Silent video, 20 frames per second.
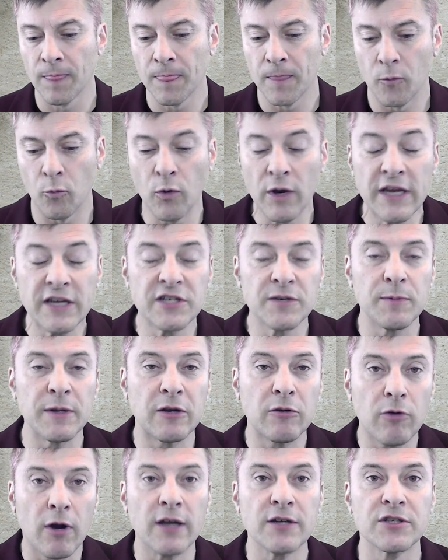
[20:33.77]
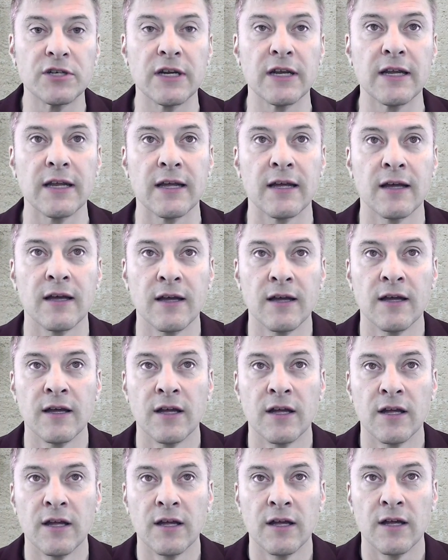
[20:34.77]
We should be crushing
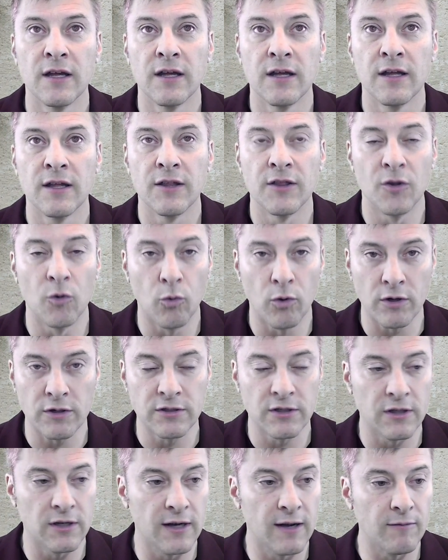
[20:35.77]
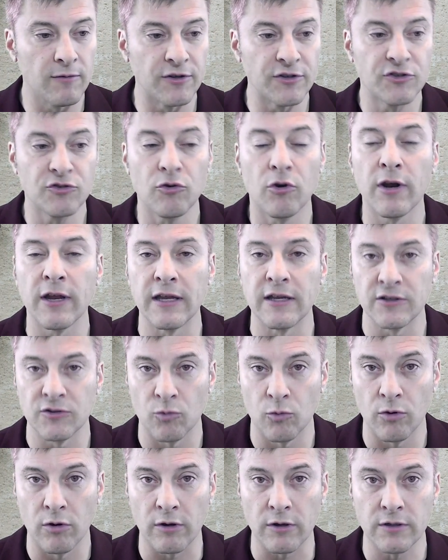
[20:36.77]
the works of the devil, destroying his
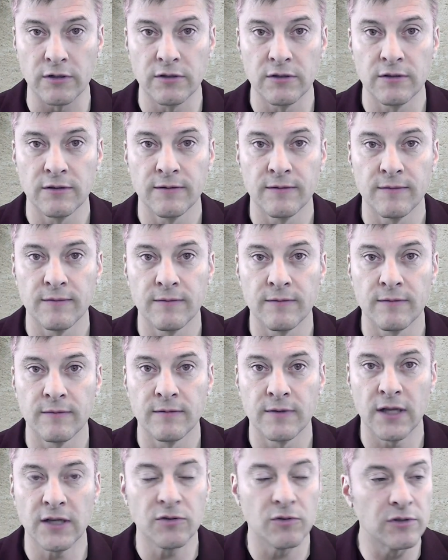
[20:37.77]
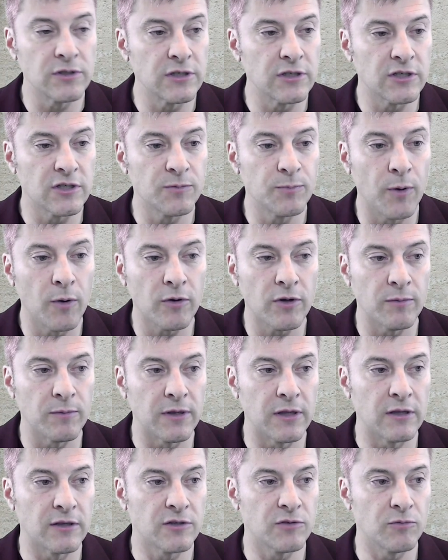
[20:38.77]
works. That's what Jesus spoke to
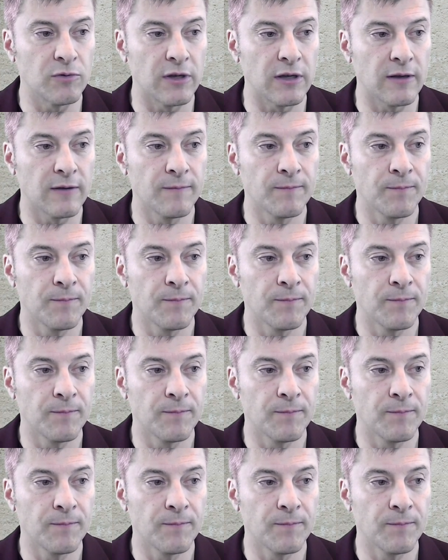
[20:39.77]
me this week.